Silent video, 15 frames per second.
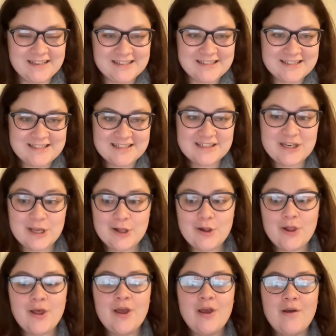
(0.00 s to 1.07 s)
is
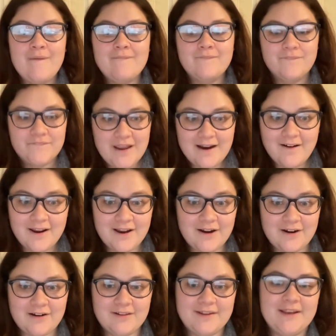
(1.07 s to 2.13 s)
still very
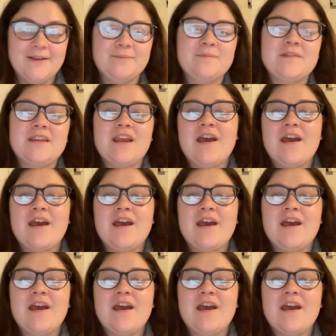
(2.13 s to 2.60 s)
early.